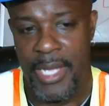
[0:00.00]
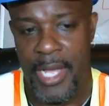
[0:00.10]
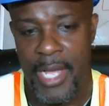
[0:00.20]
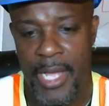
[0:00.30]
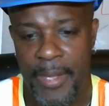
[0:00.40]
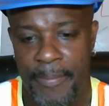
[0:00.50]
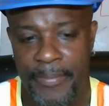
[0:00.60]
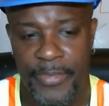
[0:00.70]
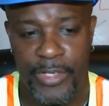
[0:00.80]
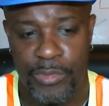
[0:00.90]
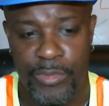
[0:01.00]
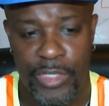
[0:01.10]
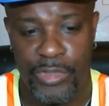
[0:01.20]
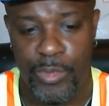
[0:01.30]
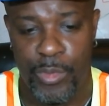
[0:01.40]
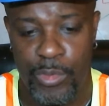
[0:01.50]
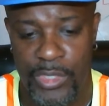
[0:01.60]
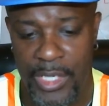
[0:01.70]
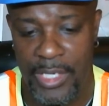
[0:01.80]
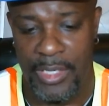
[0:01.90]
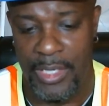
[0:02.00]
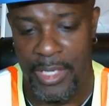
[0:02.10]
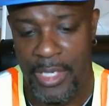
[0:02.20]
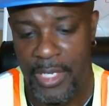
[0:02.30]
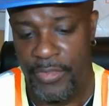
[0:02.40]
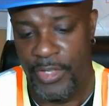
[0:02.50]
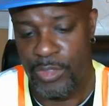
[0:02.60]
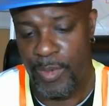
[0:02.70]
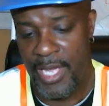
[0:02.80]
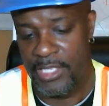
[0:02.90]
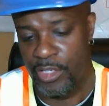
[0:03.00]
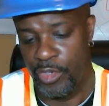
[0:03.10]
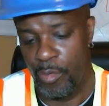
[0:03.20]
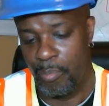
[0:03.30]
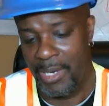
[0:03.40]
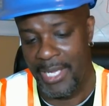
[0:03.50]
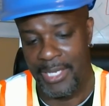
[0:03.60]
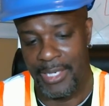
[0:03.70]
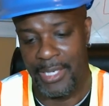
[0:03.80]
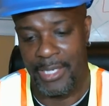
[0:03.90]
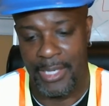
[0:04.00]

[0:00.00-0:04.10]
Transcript: This one just screws in. This one has a little plate.